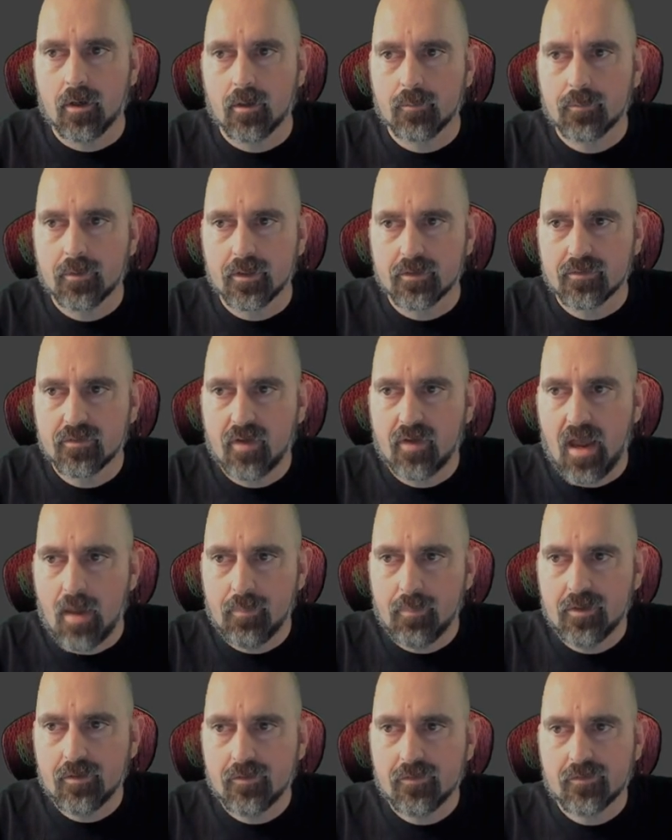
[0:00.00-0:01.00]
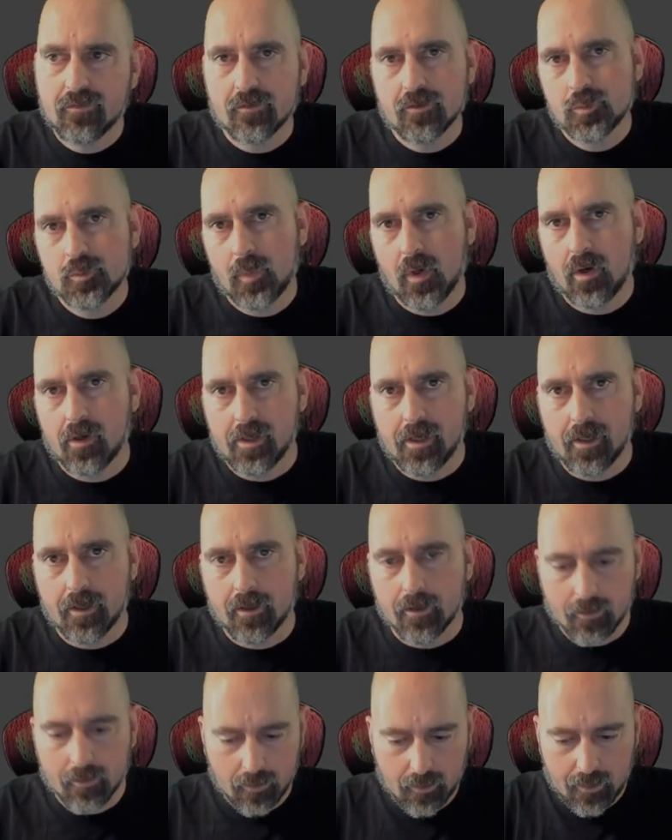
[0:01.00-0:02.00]
I'm going to tap in the search bar
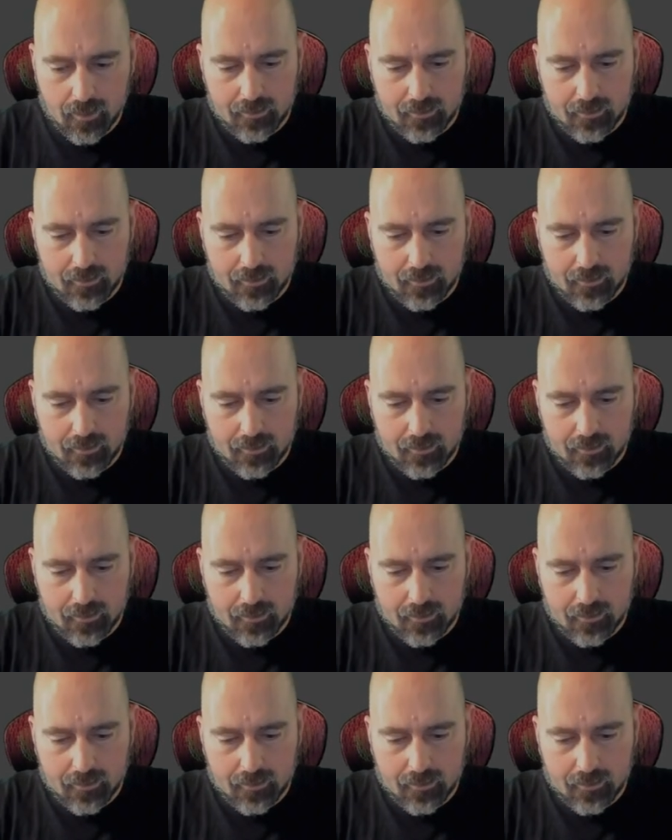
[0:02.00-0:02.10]
here.